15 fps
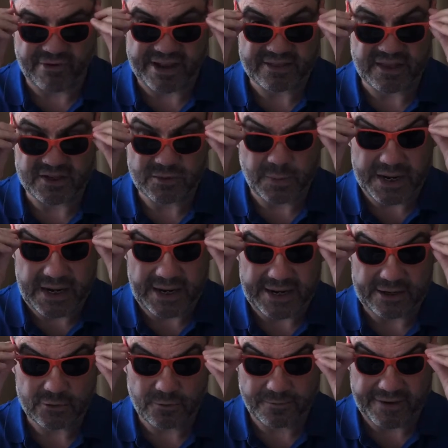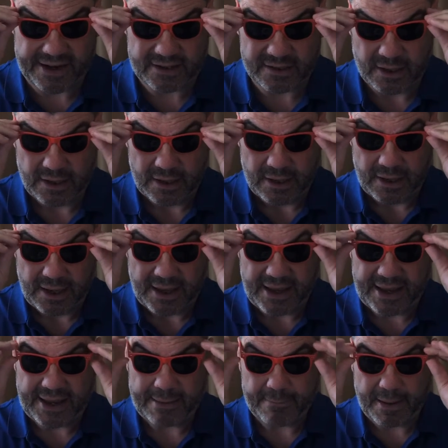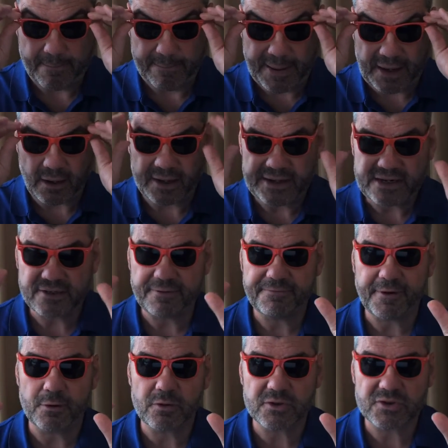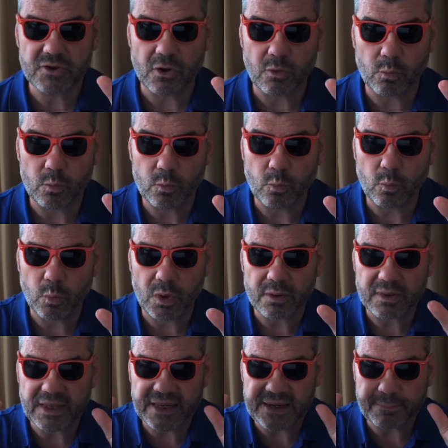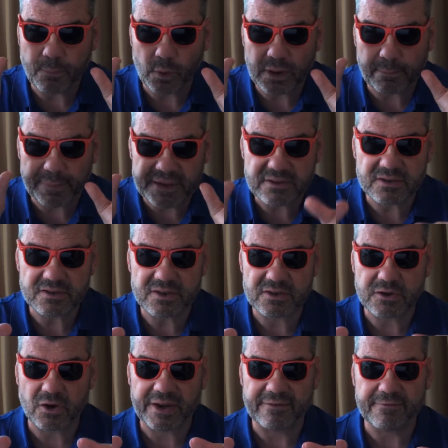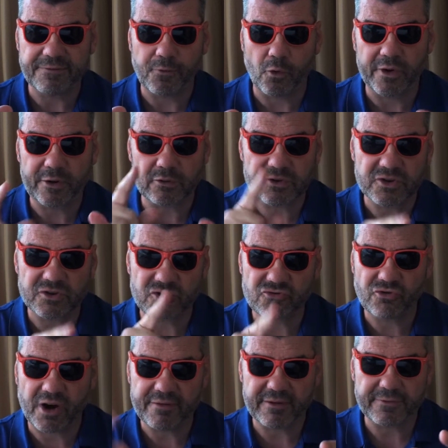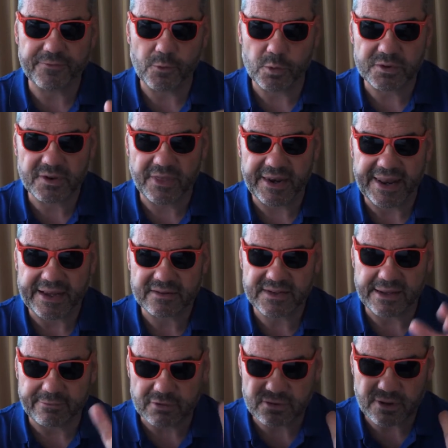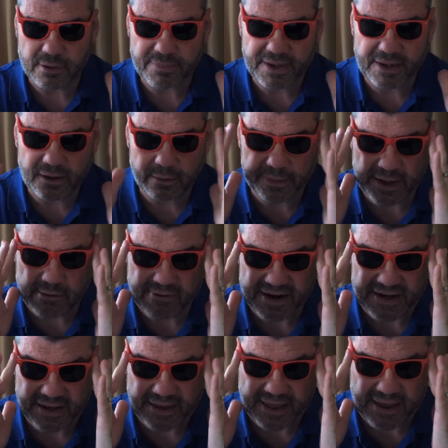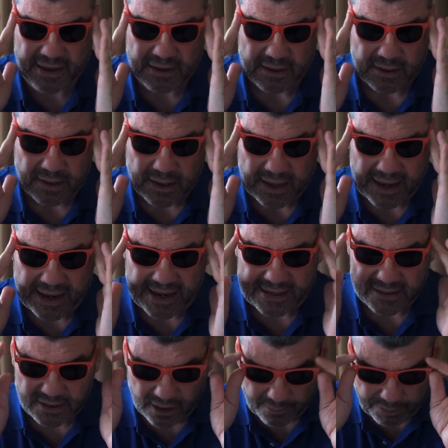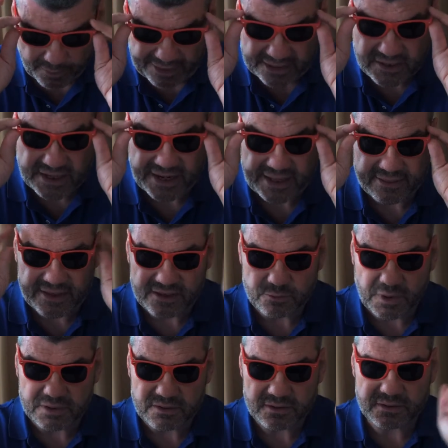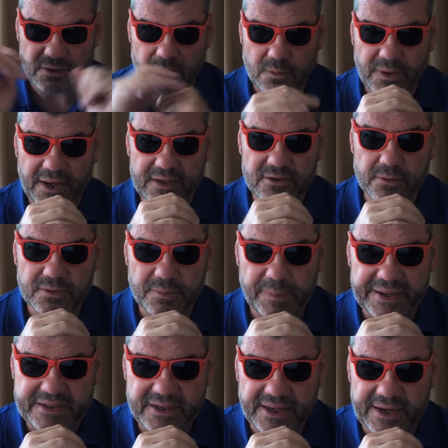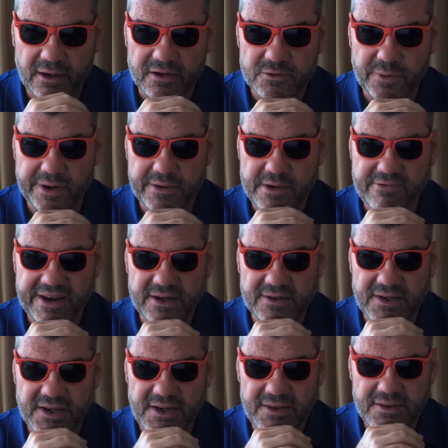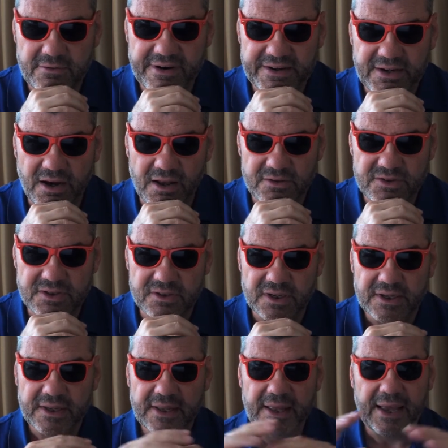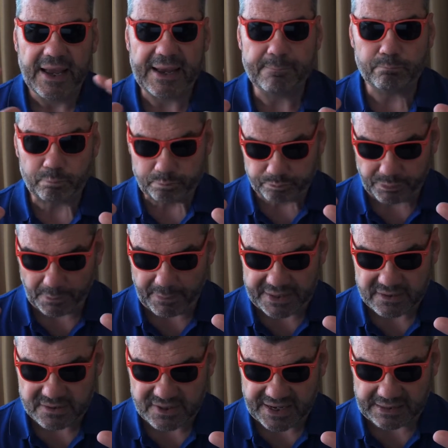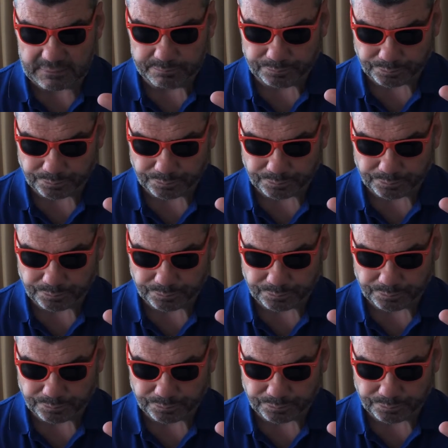red this week in actual fact. But I need to focus on what the business is looking for in order to drive it forward to the next level. So there'll be a little bit of red in there, and I'll probably actually lend these ones to Peter. He likes wearing the red glasses. But